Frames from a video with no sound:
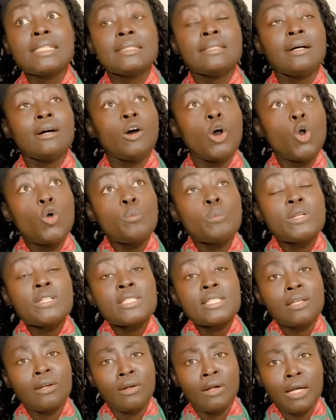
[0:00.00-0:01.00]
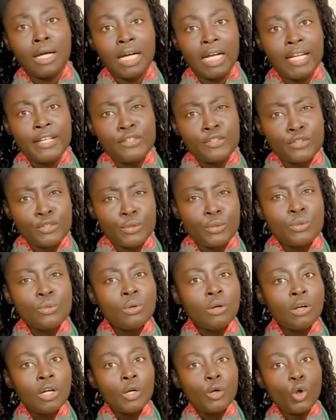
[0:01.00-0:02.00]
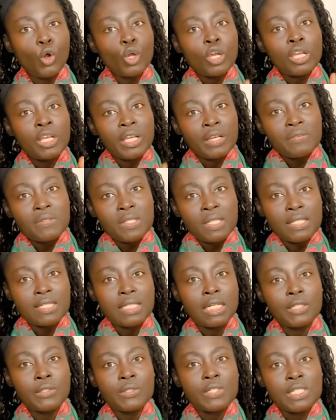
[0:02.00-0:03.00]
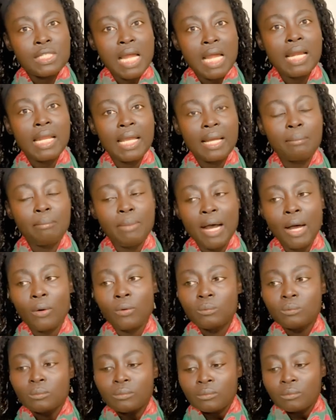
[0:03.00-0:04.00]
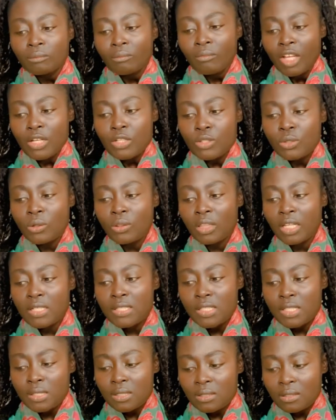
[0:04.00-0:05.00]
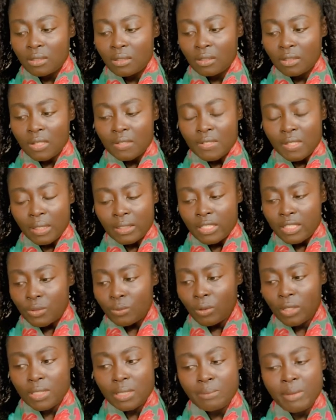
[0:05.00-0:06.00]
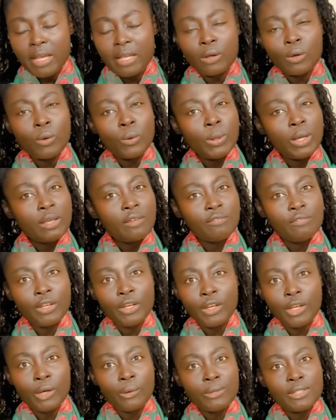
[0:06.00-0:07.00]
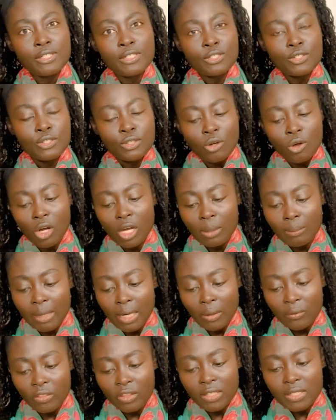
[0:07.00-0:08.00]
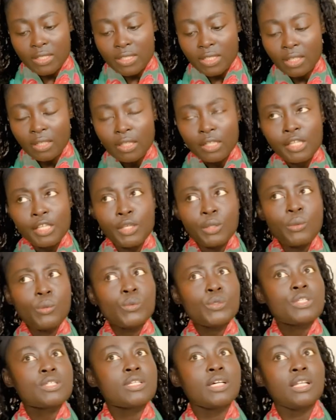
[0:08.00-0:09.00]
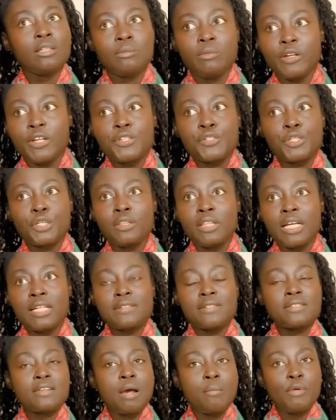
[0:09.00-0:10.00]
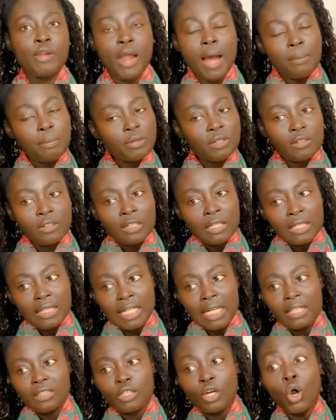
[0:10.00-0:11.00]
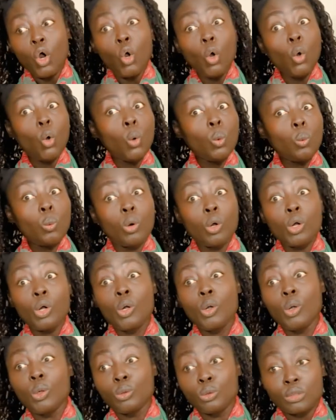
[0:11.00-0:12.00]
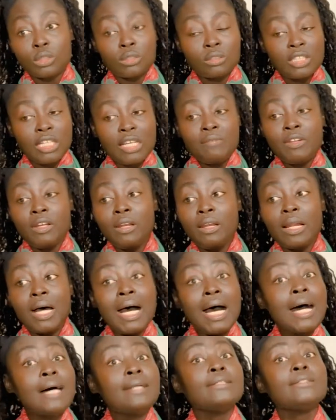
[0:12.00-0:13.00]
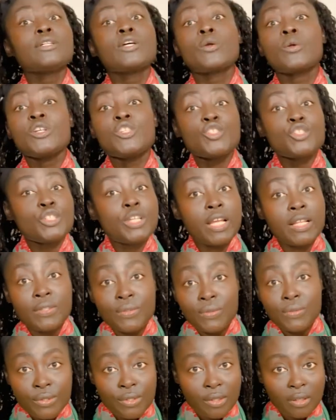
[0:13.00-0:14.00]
opens our eyes to or gives us understanding about. And so this is this I just wanted to make a quick video and to just talk about this huge celebration that is coming up that the whole world, even non-Christians,